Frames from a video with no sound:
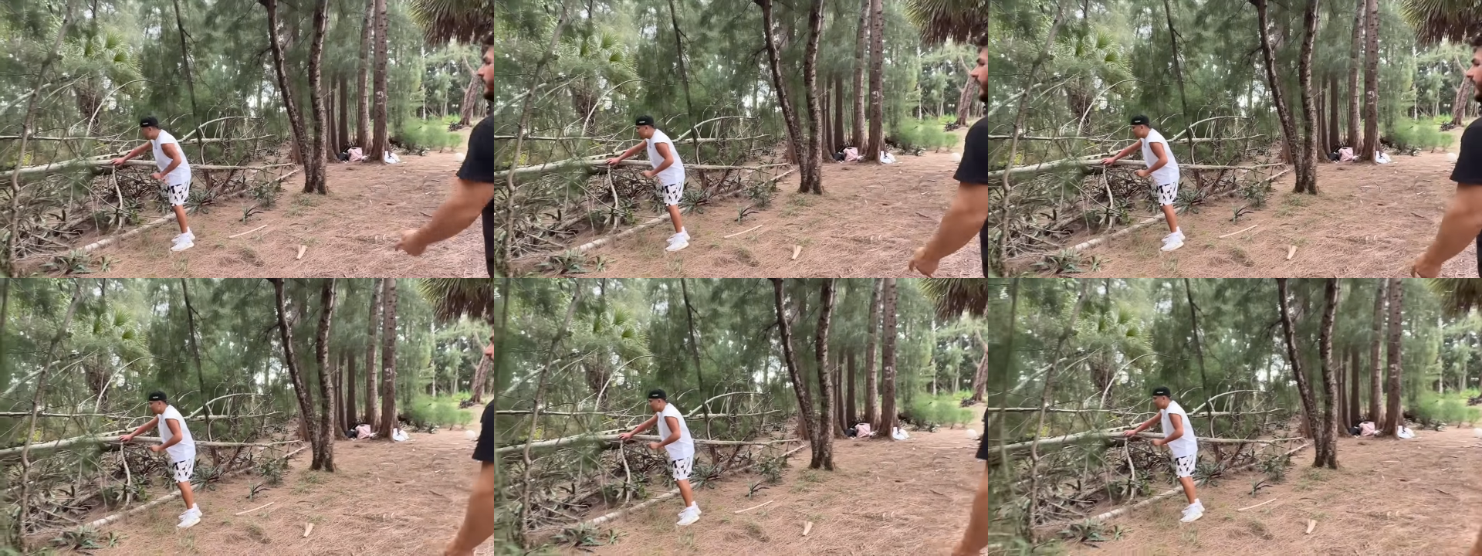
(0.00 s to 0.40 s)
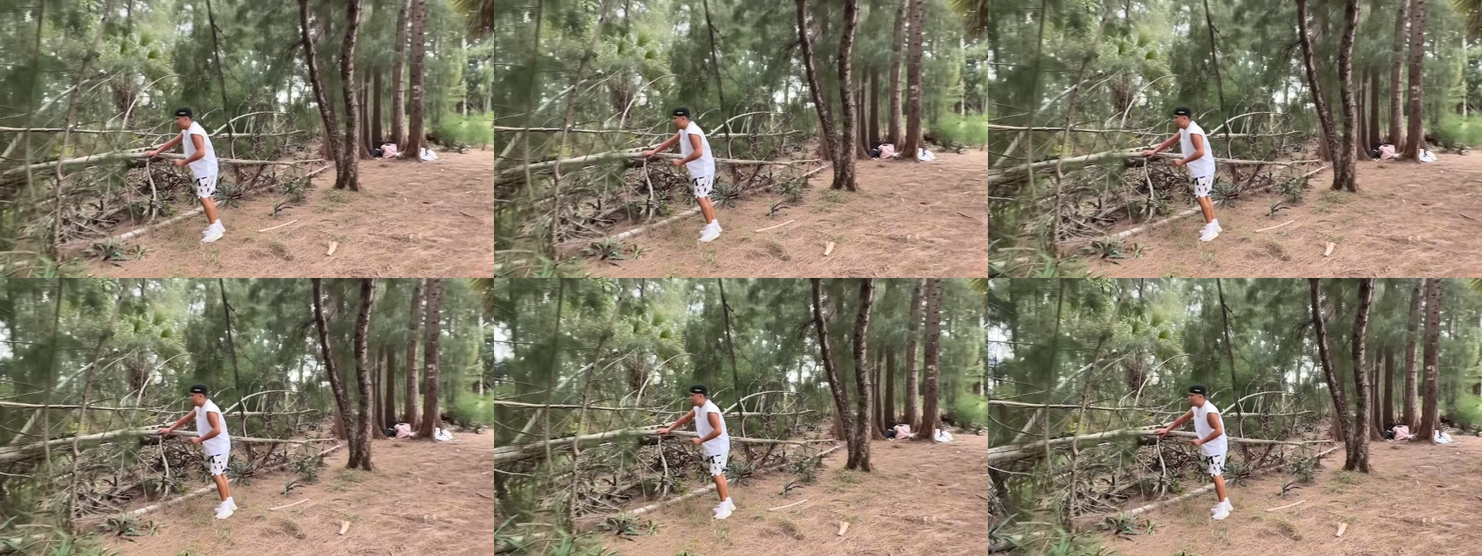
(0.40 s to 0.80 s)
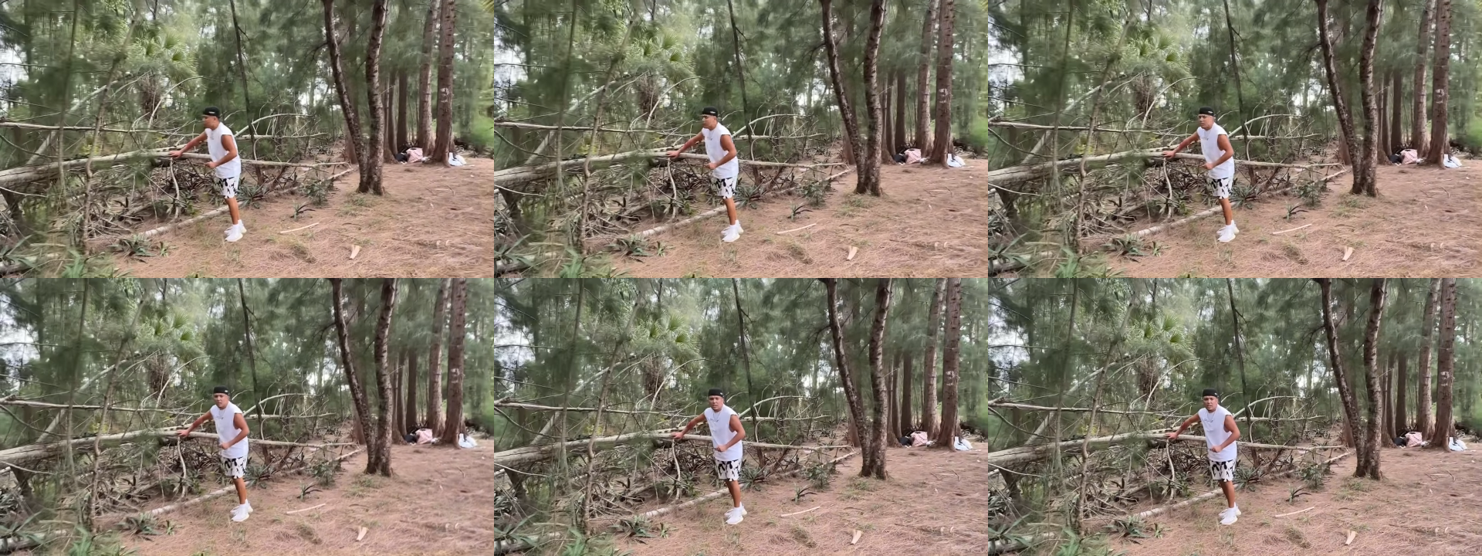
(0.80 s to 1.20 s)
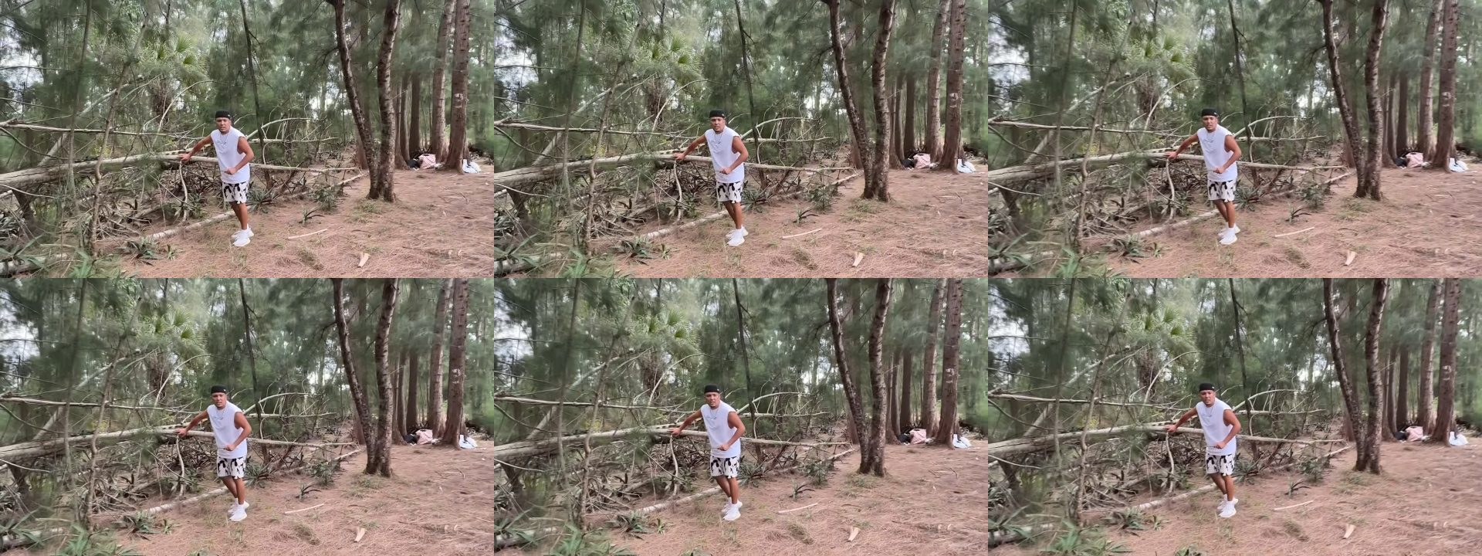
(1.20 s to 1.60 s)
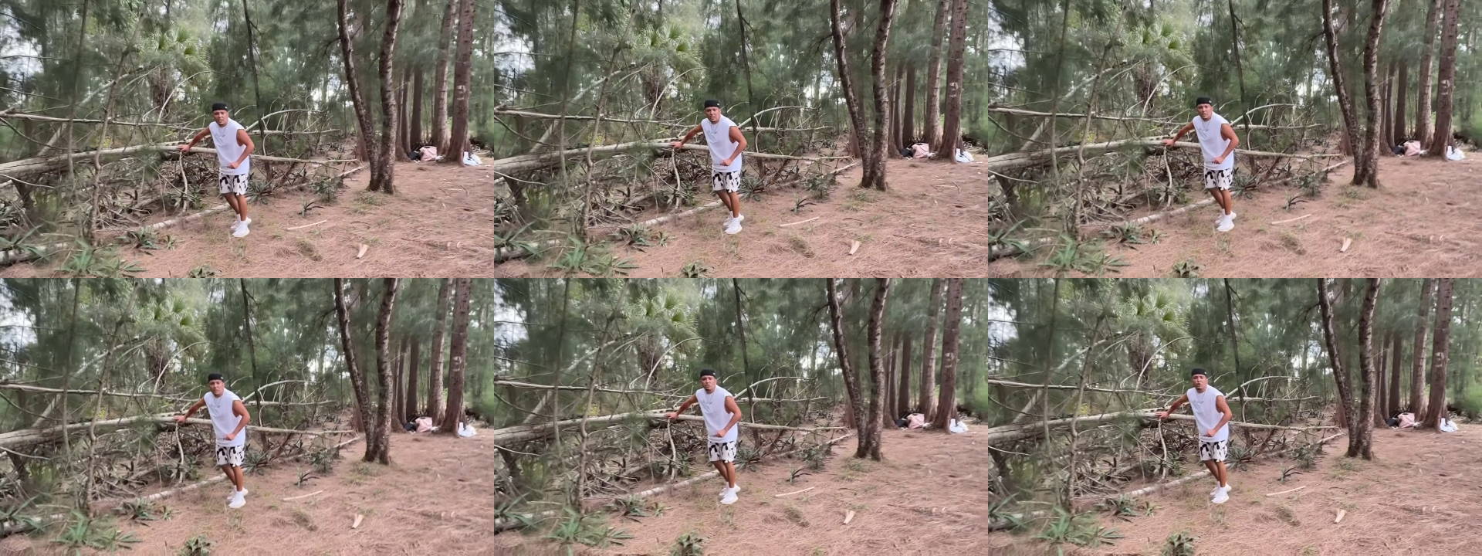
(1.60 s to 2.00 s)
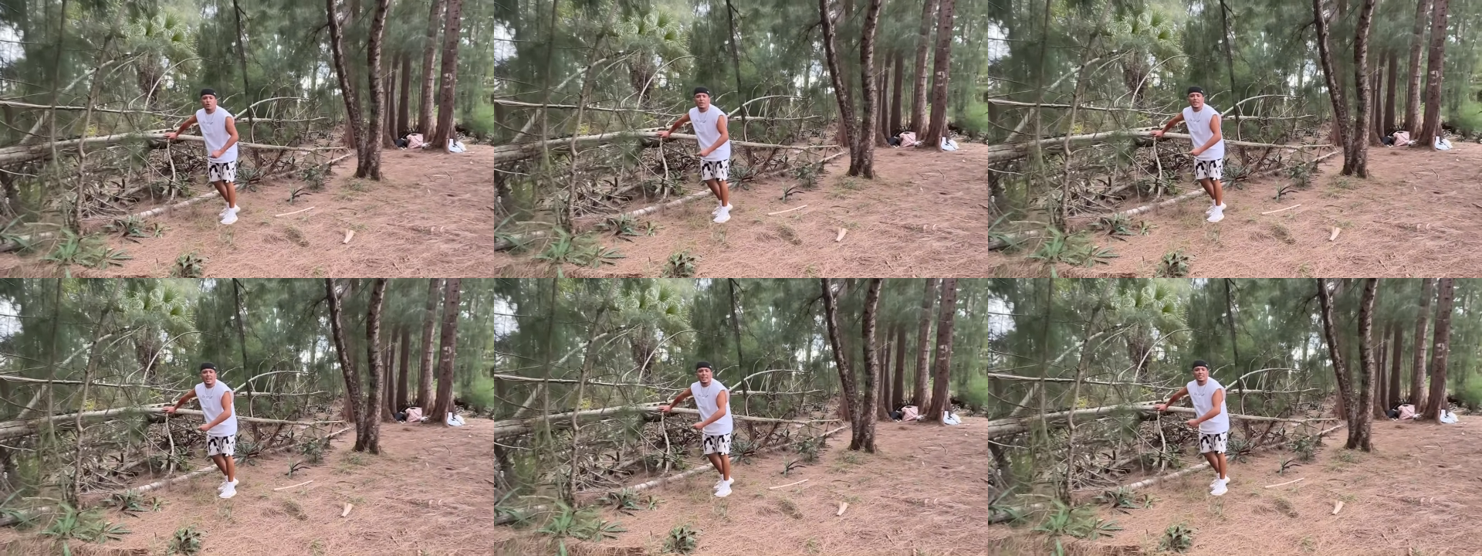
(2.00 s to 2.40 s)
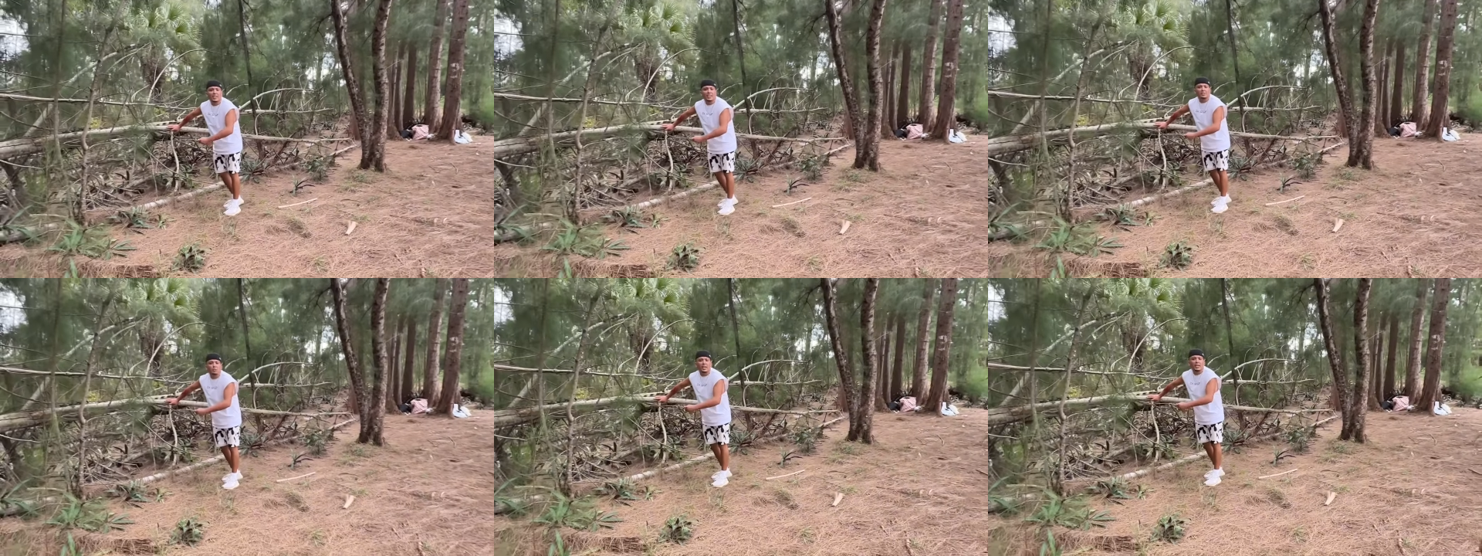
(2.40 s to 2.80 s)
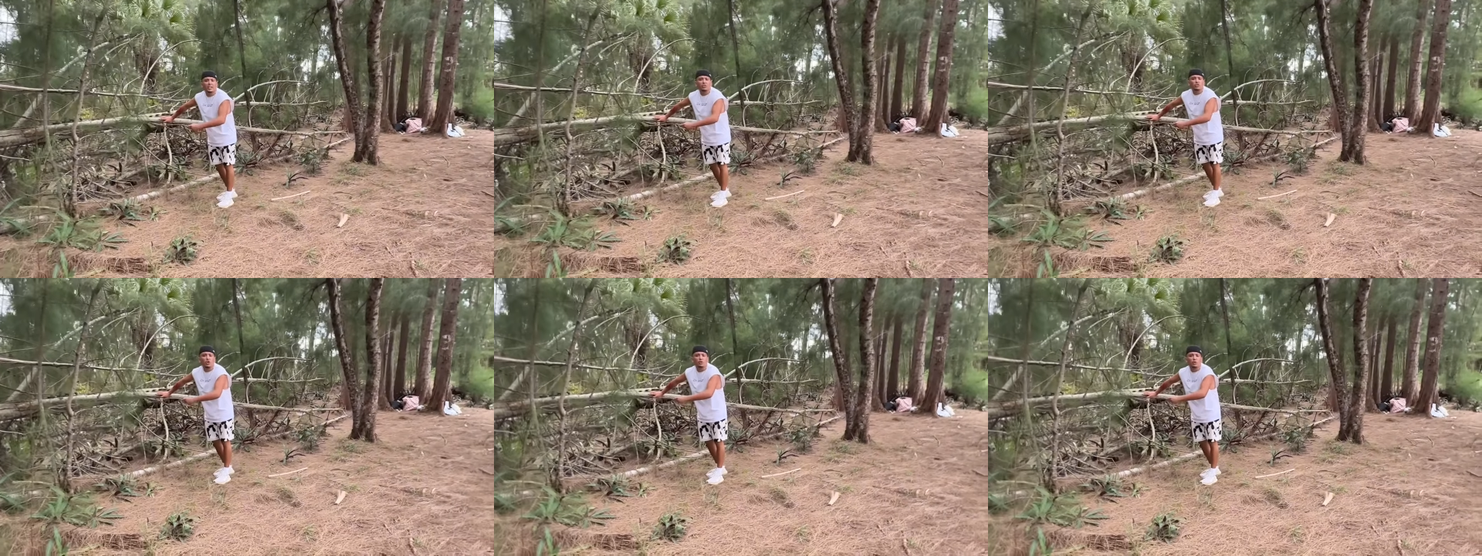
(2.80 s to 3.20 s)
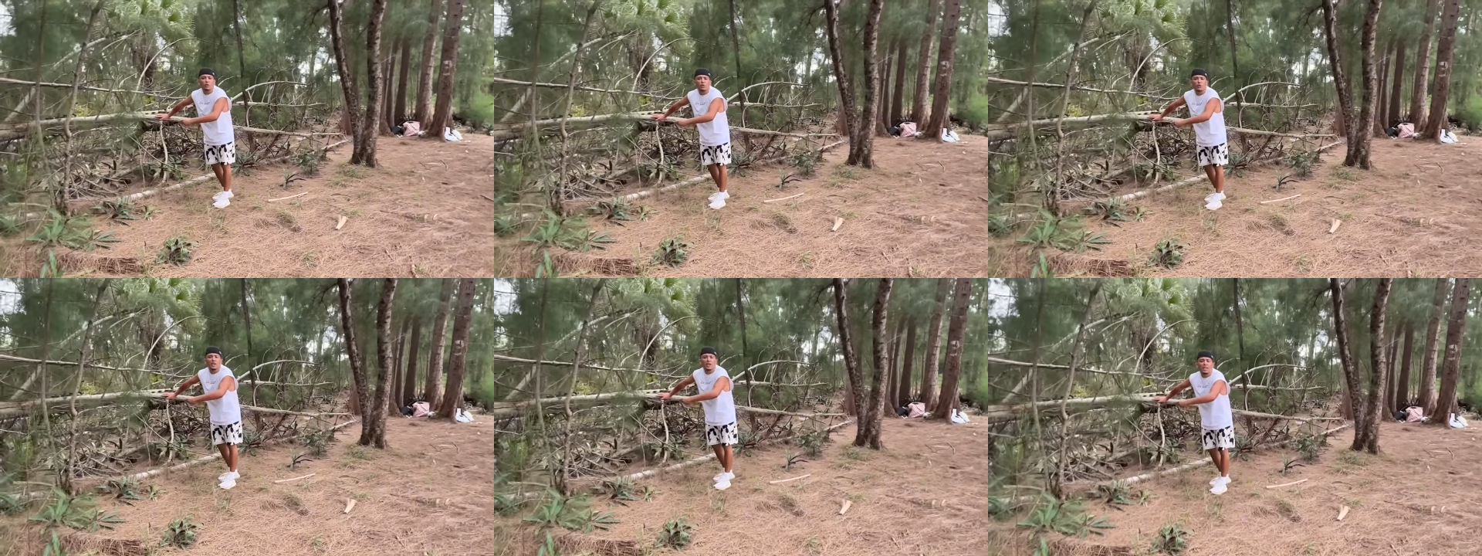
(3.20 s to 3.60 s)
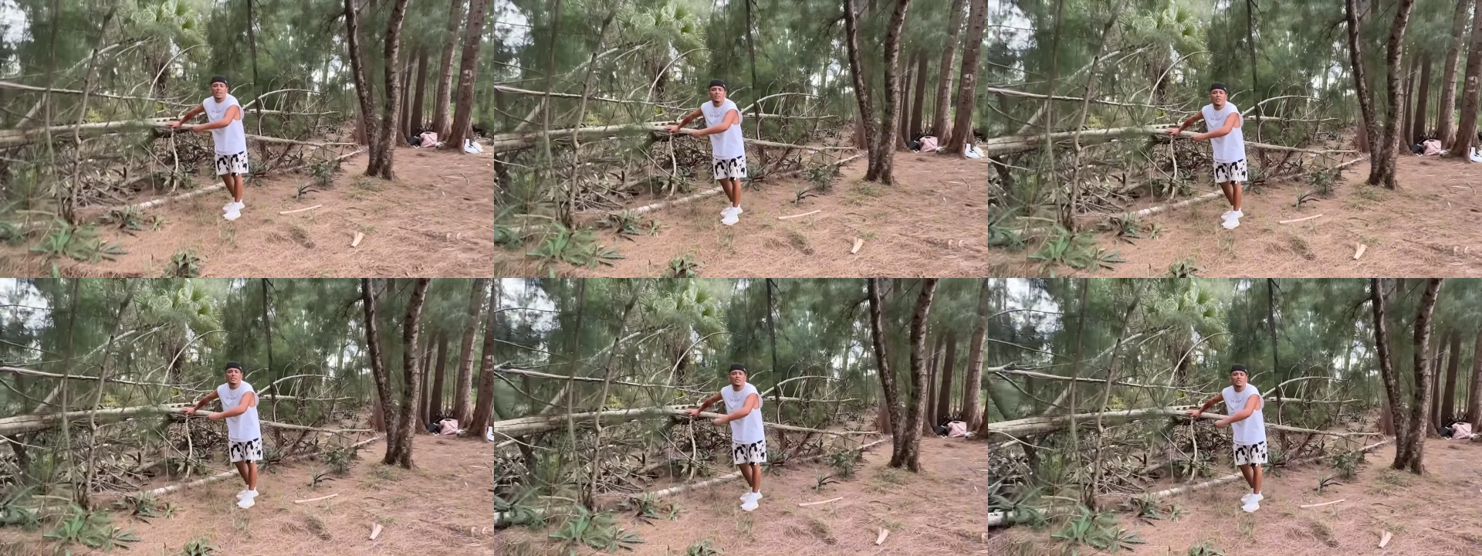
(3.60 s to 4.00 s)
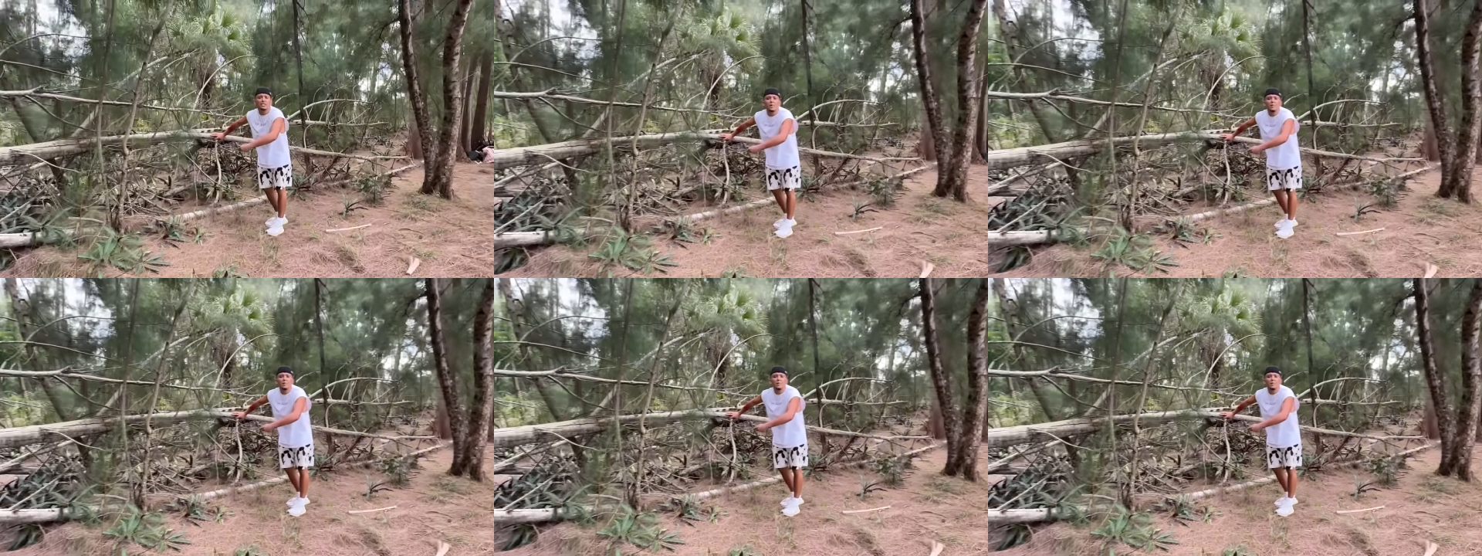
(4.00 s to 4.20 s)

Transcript: No face is visible, so there are no lips to read.